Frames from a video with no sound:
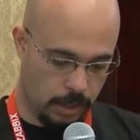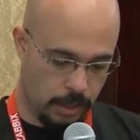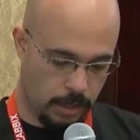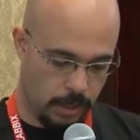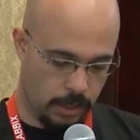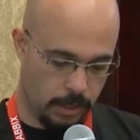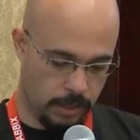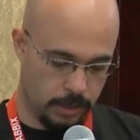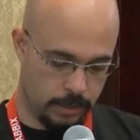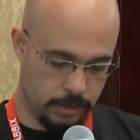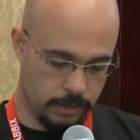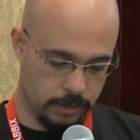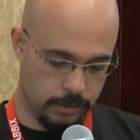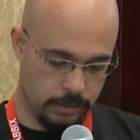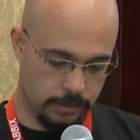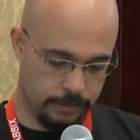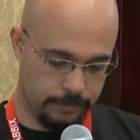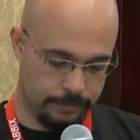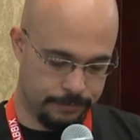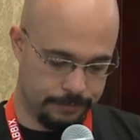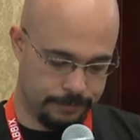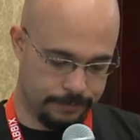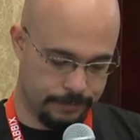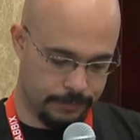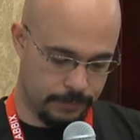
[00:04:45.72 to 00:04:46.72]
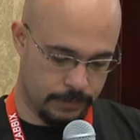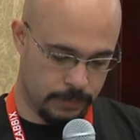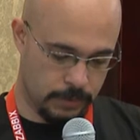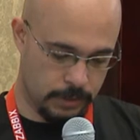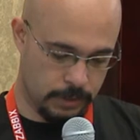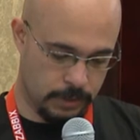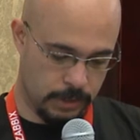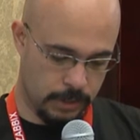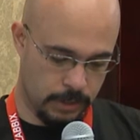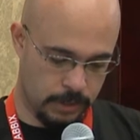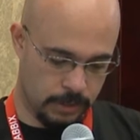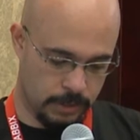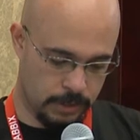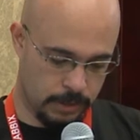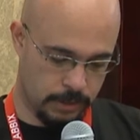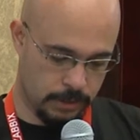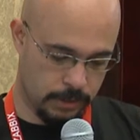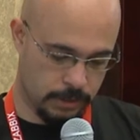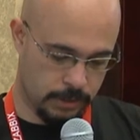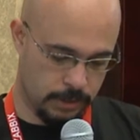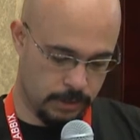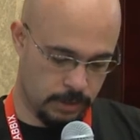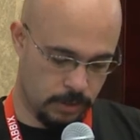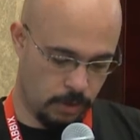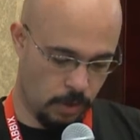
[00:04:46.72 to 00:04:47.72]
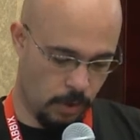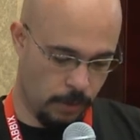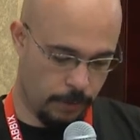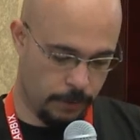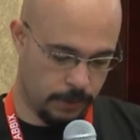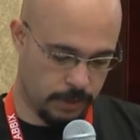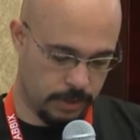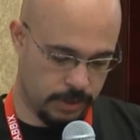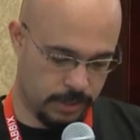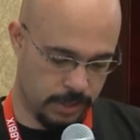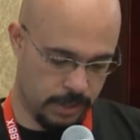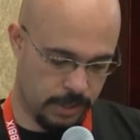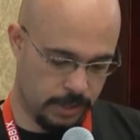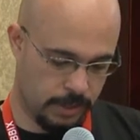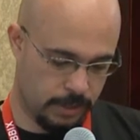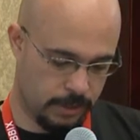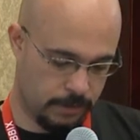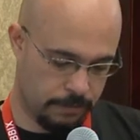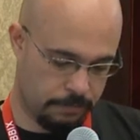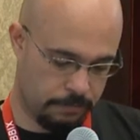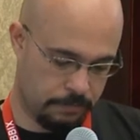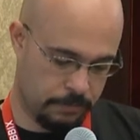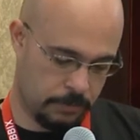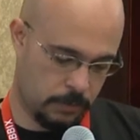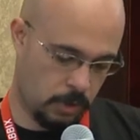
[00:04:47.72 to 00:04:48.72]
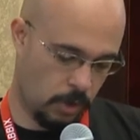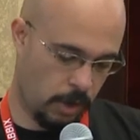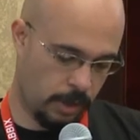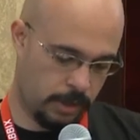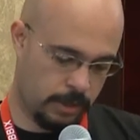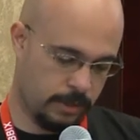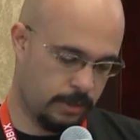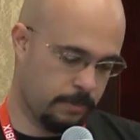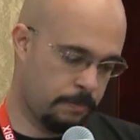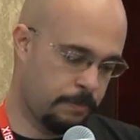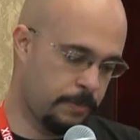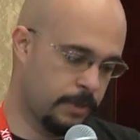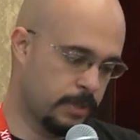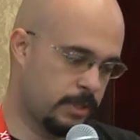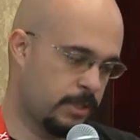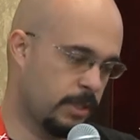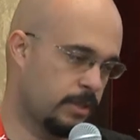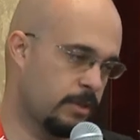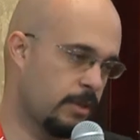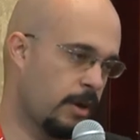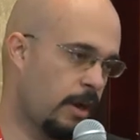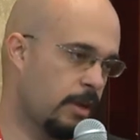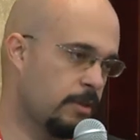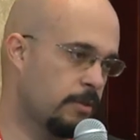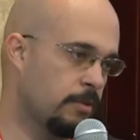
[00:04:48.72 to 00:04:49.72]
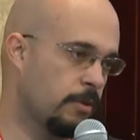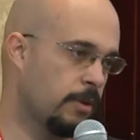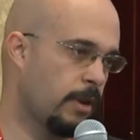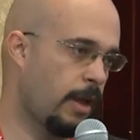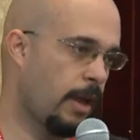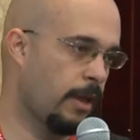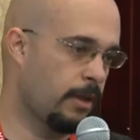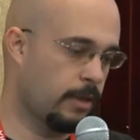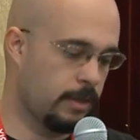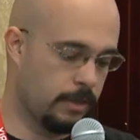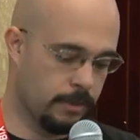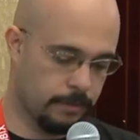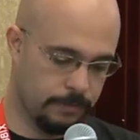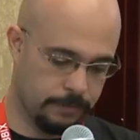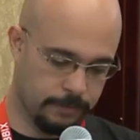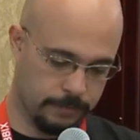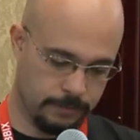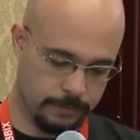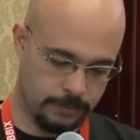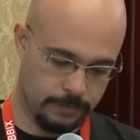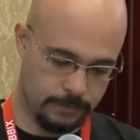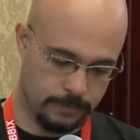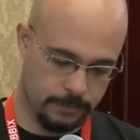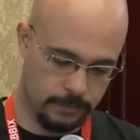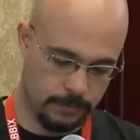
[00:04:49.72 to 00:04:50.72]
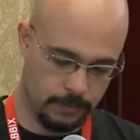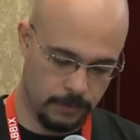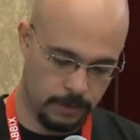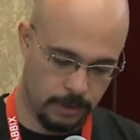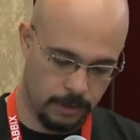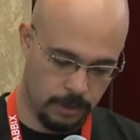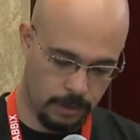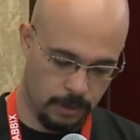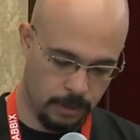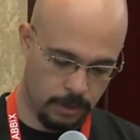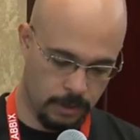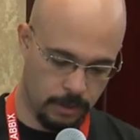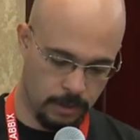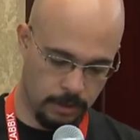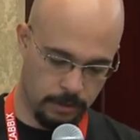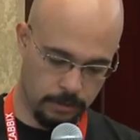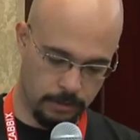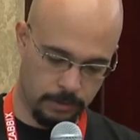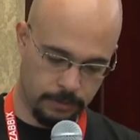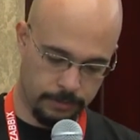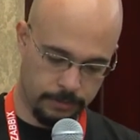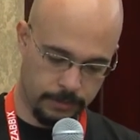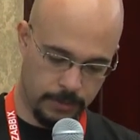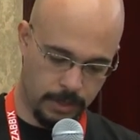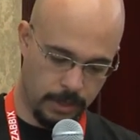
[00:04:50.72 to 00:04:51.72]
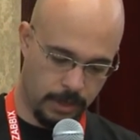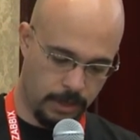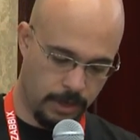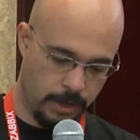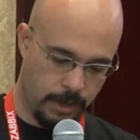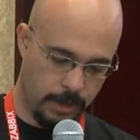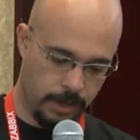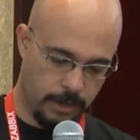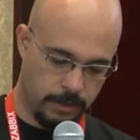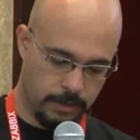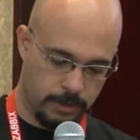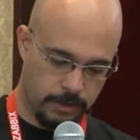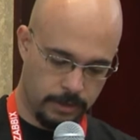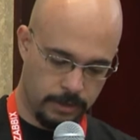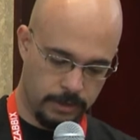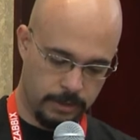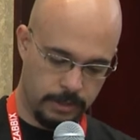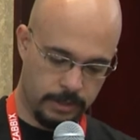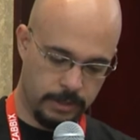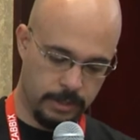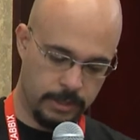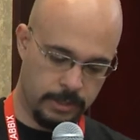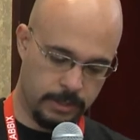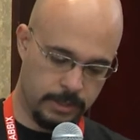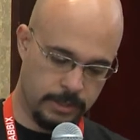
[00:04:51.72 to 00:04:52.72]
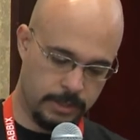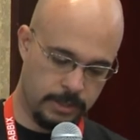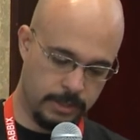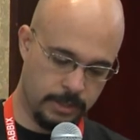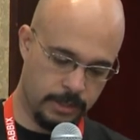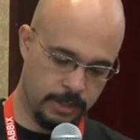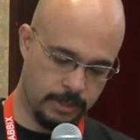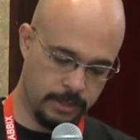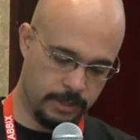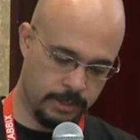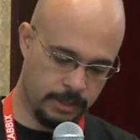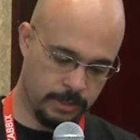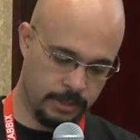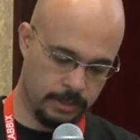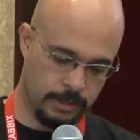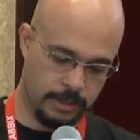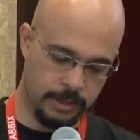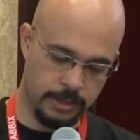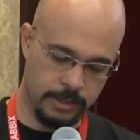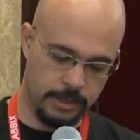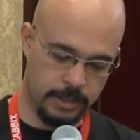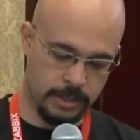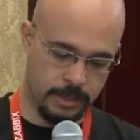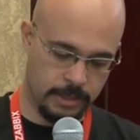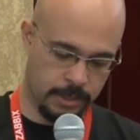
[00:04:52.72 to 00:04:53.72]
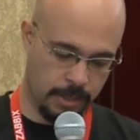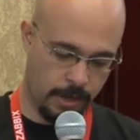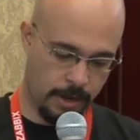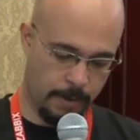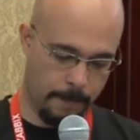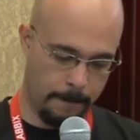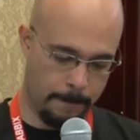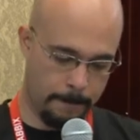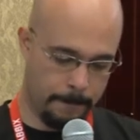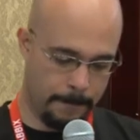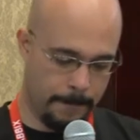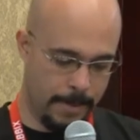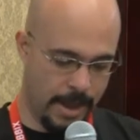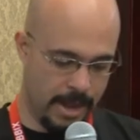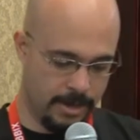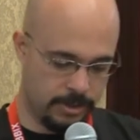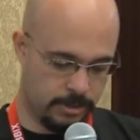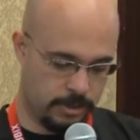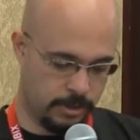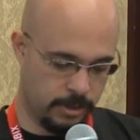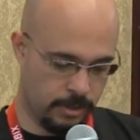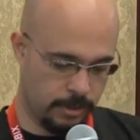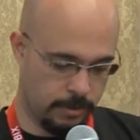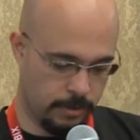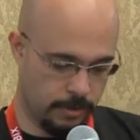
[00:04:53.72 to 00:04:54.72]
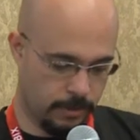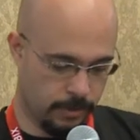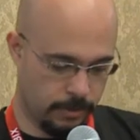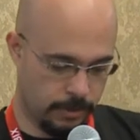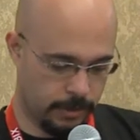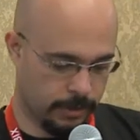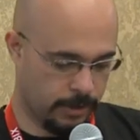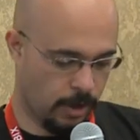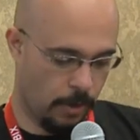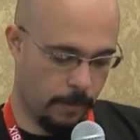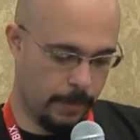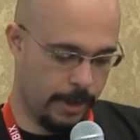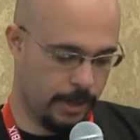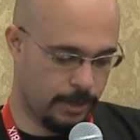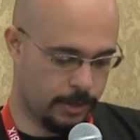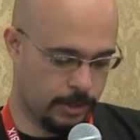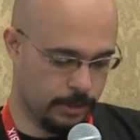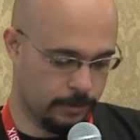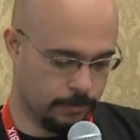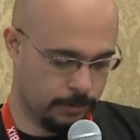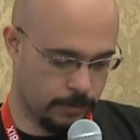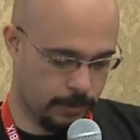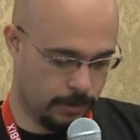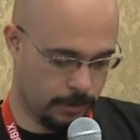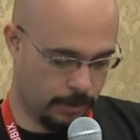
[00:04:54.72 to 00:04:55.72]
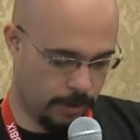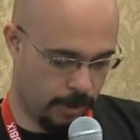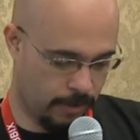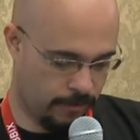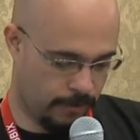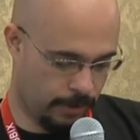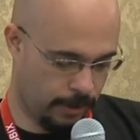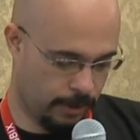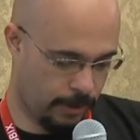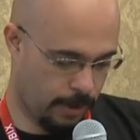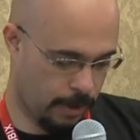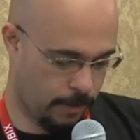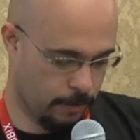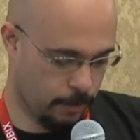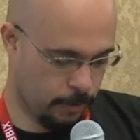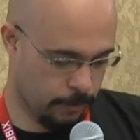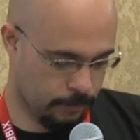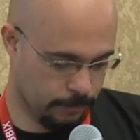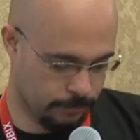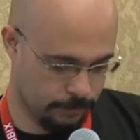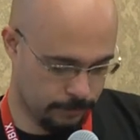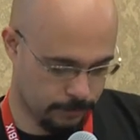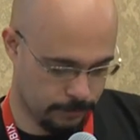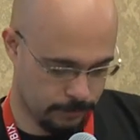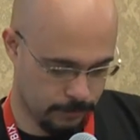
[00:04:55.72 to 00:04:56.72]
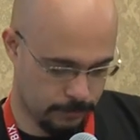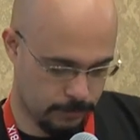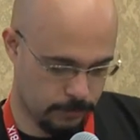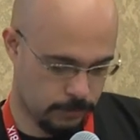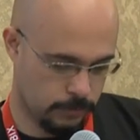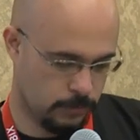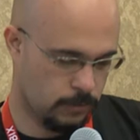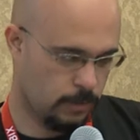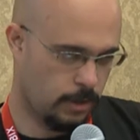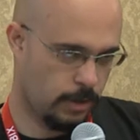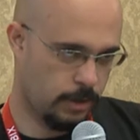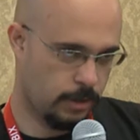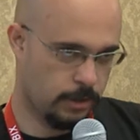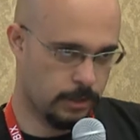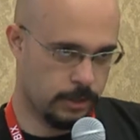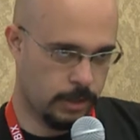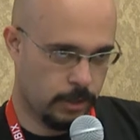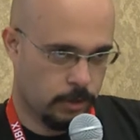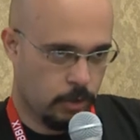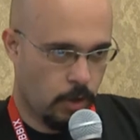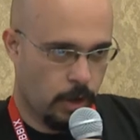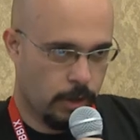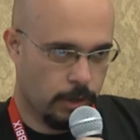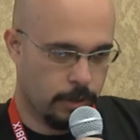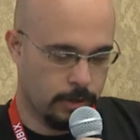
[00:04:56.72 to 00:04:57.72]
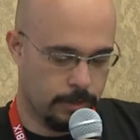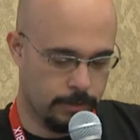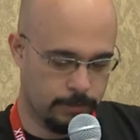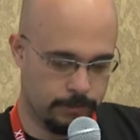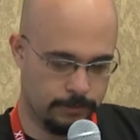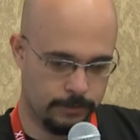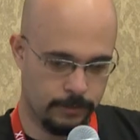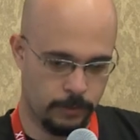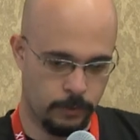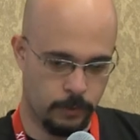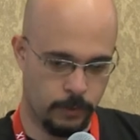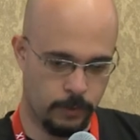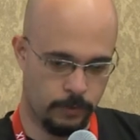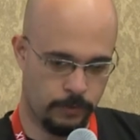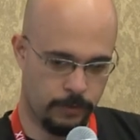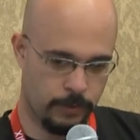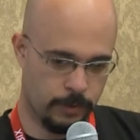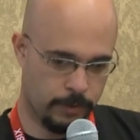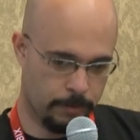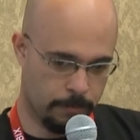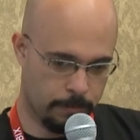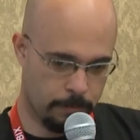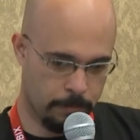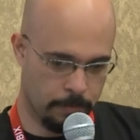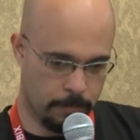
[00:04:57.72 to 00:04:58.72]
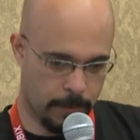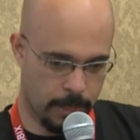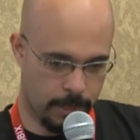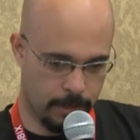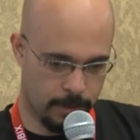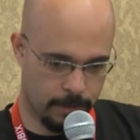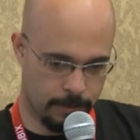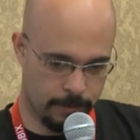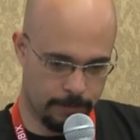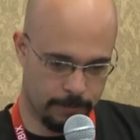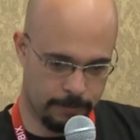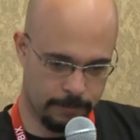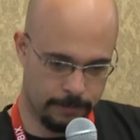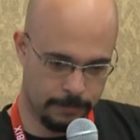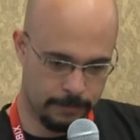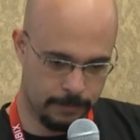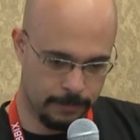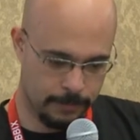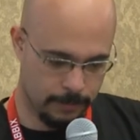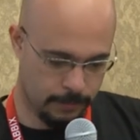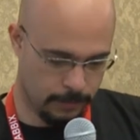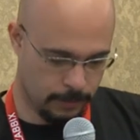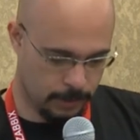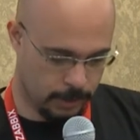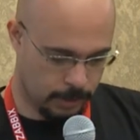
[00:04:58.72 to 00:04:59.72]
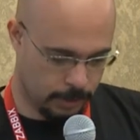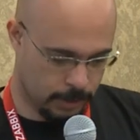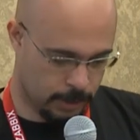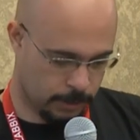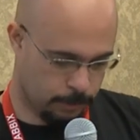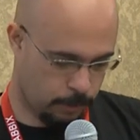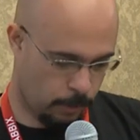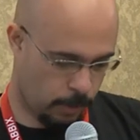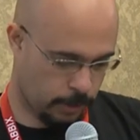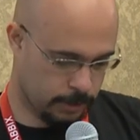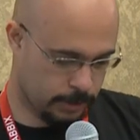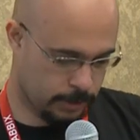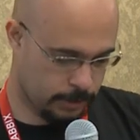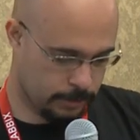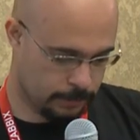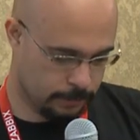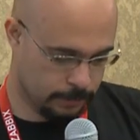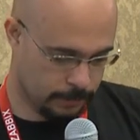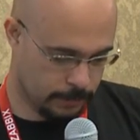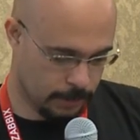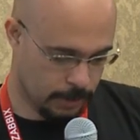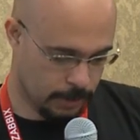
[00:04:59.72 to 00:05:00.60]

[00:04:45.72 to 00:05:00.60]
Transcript: And the, this conference say put a title like, "Oh, there's this is a best Dalmatian available." Uh, it's a dog with uh, many spots.